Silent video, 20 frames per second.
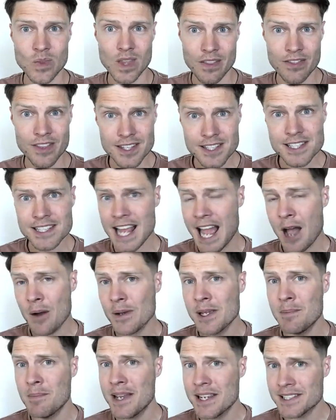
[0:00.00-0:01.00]
This is how
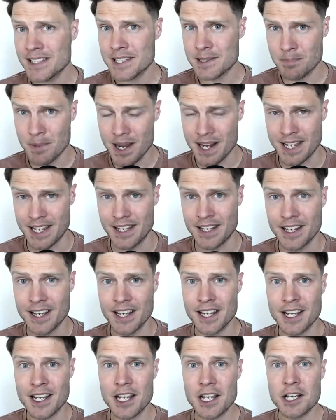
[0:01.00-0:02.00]
he makes his money.
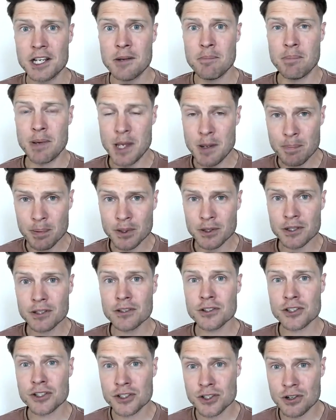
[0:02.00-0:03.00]
People
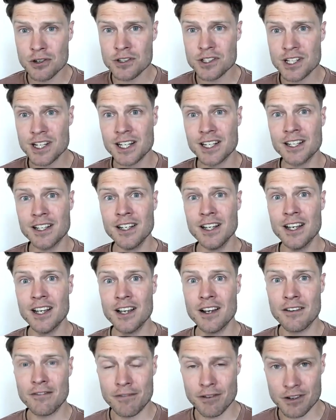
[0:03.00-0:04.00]
searching
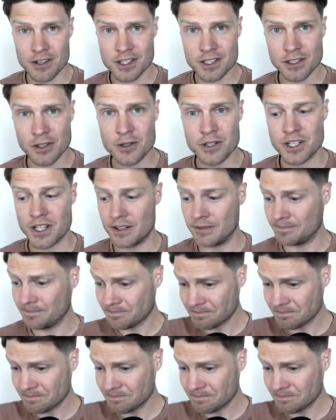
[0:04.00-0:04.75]
for a solution.